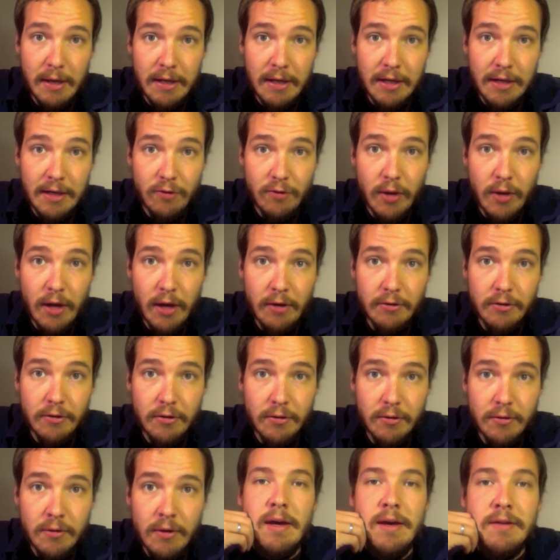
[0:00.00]
in if you care
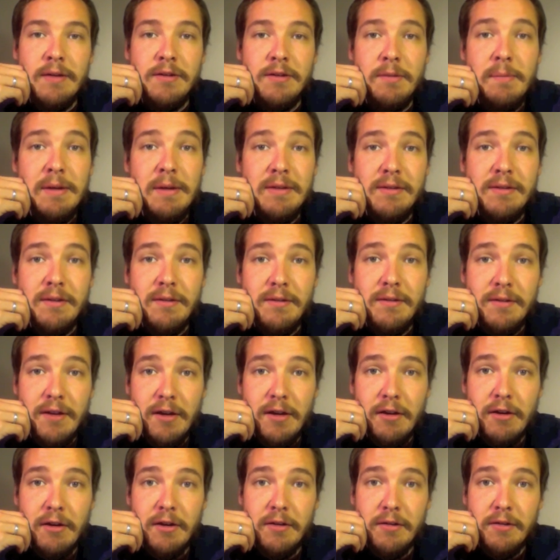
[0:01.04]
to, is to be
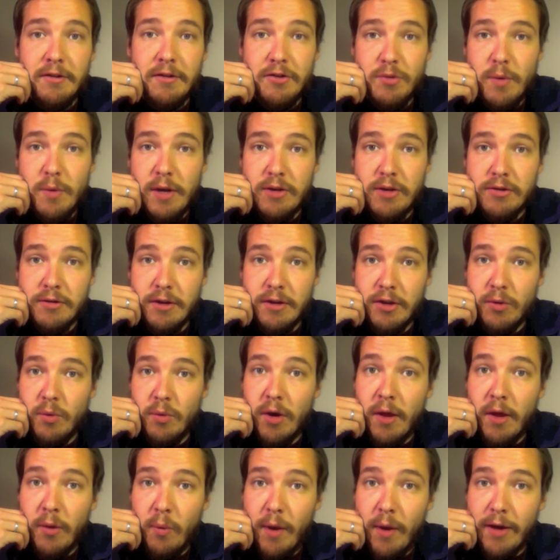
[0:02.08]
sincere in a situation that you
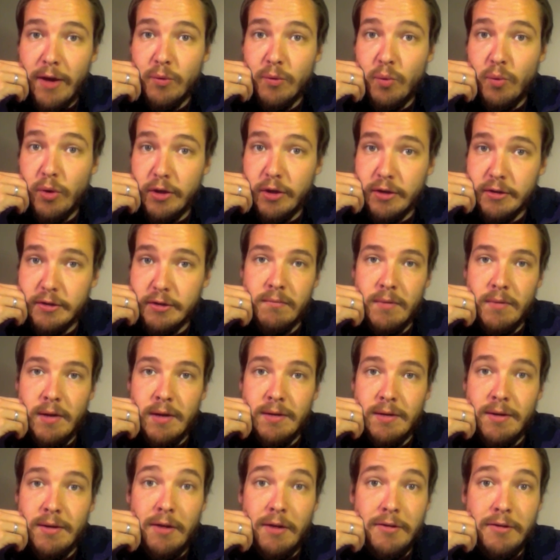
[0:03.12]
otherwise wouldn't.
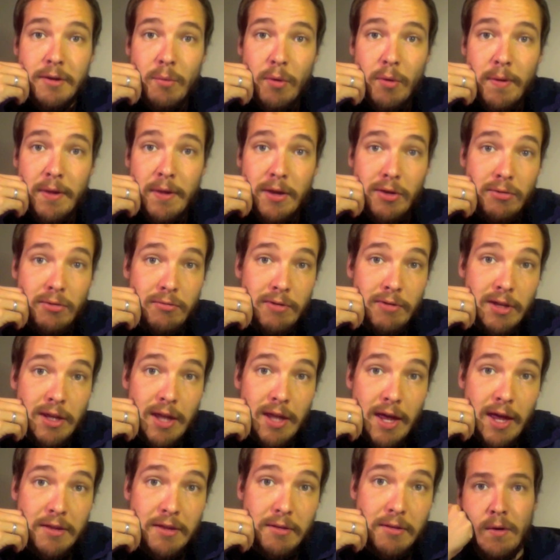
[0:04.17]
Tell someone that you really
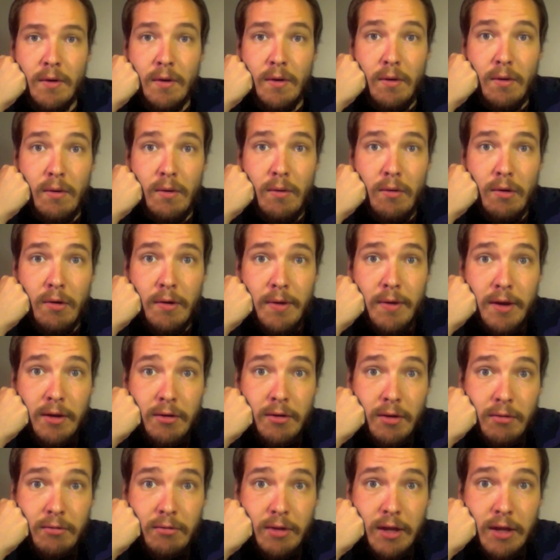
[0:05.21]
like them, or that you
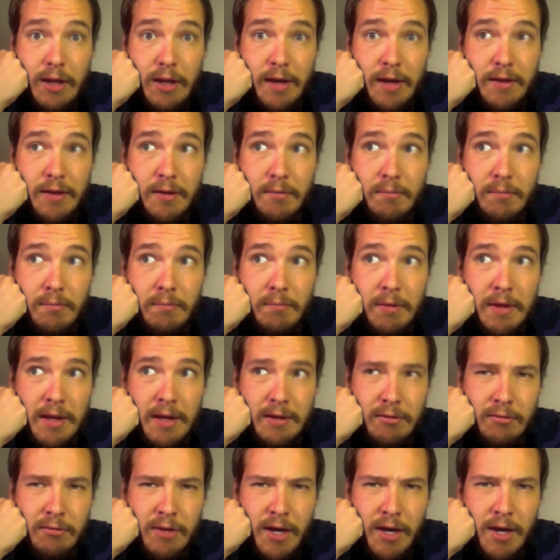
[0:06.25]
don't really like them, but
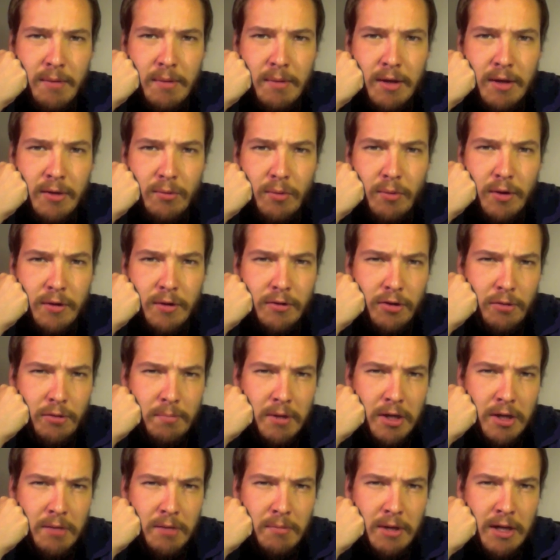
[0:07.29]
that's okay because what does your
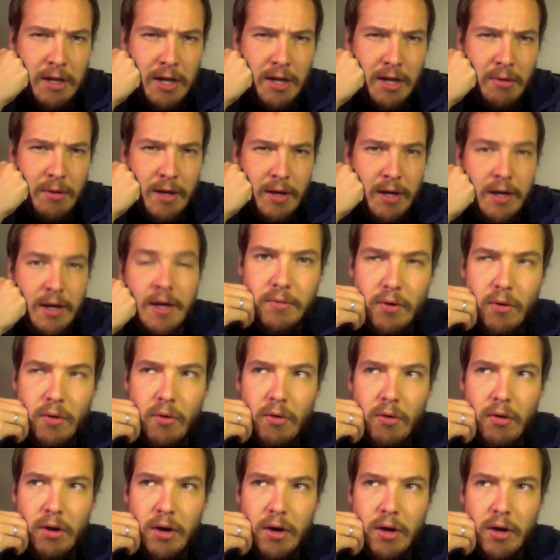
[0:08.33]
opinion mean anyway?
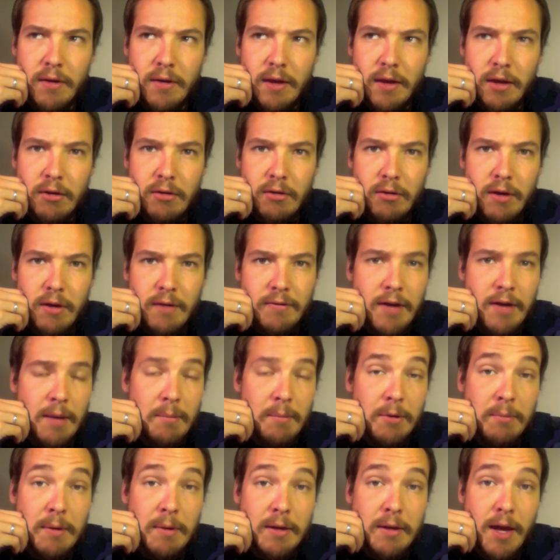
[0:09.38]
Or that you don't have time
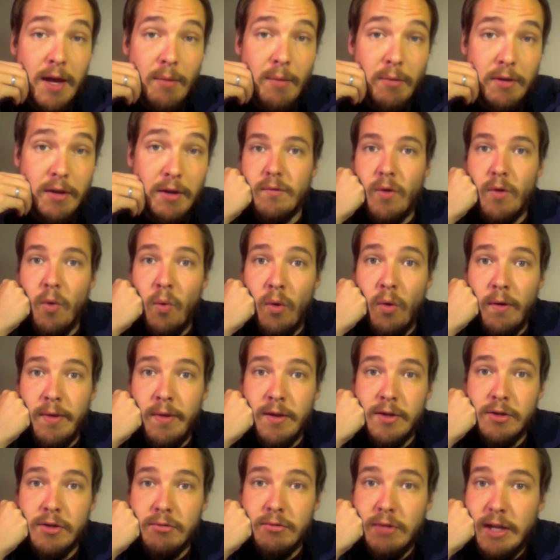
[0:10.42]
to spend time with them, or
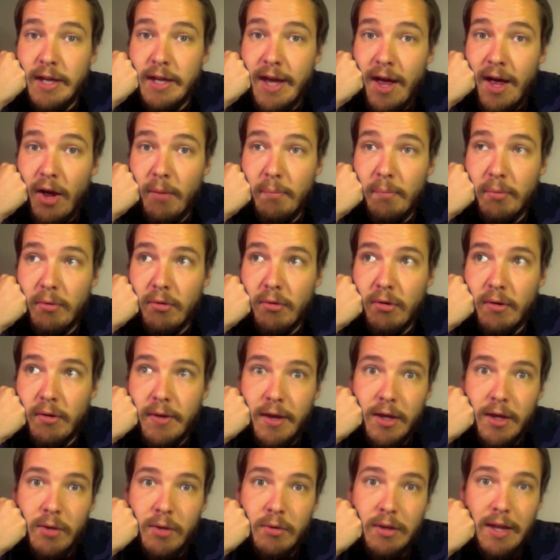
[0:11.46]
that you need help, or
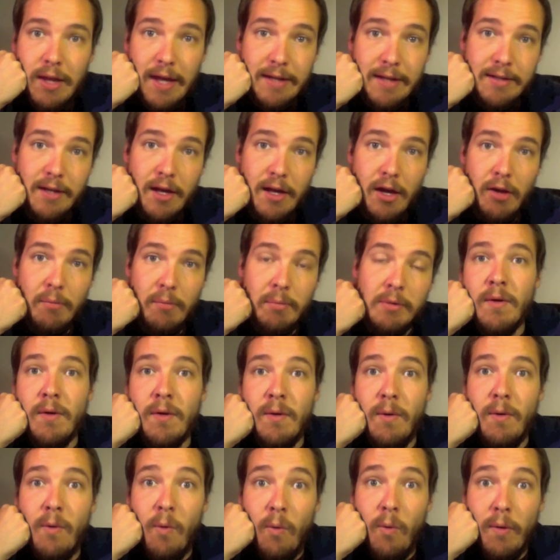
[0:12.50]
that you would like to help,
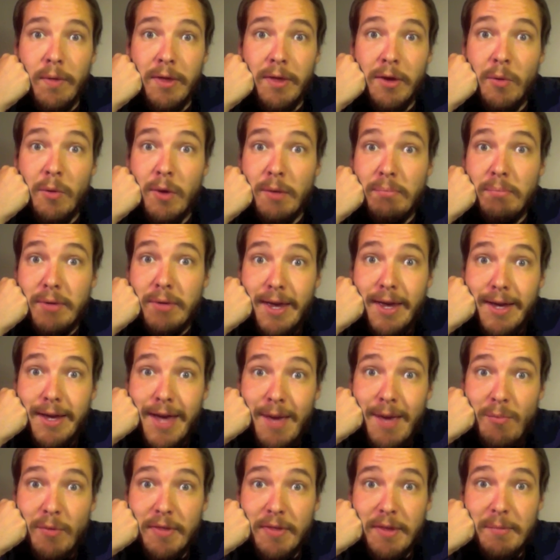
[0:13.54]
or that you want to play a
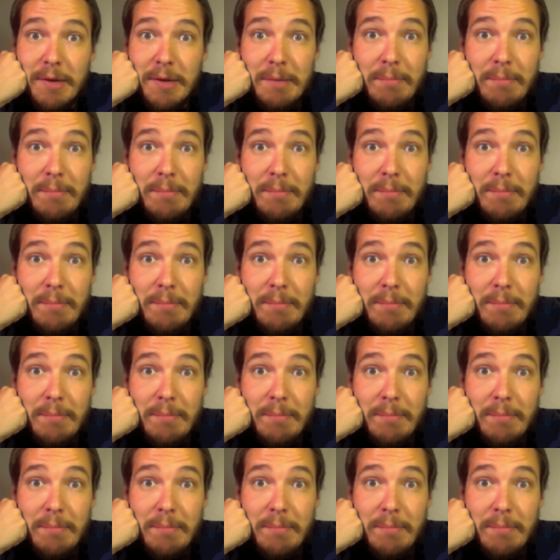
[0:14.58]
game with them in a